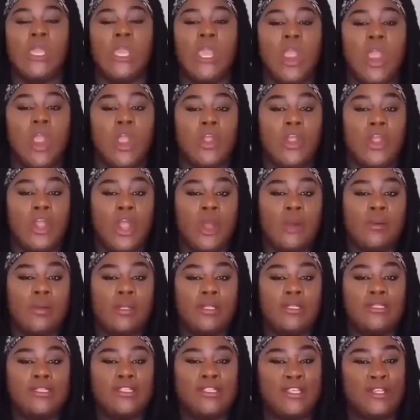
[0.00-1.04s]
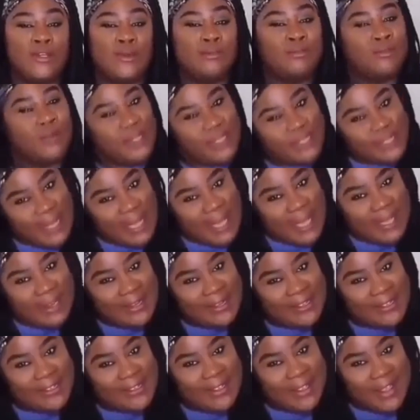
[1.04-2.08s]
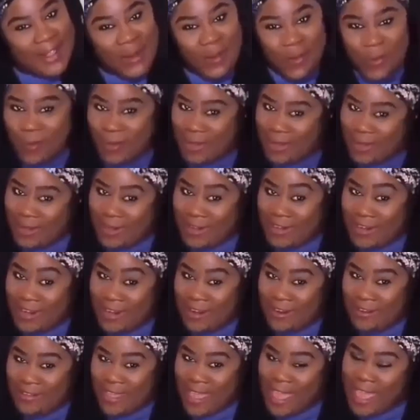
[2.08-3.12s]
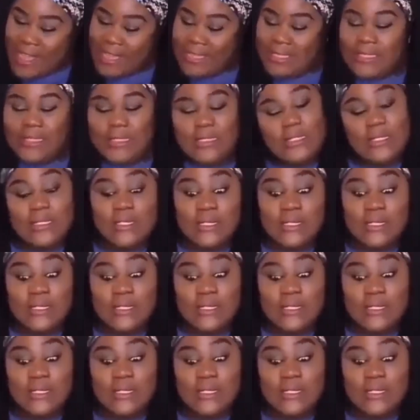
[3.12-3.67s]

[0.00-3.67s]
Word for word: We are going to pretend we didn't hear that.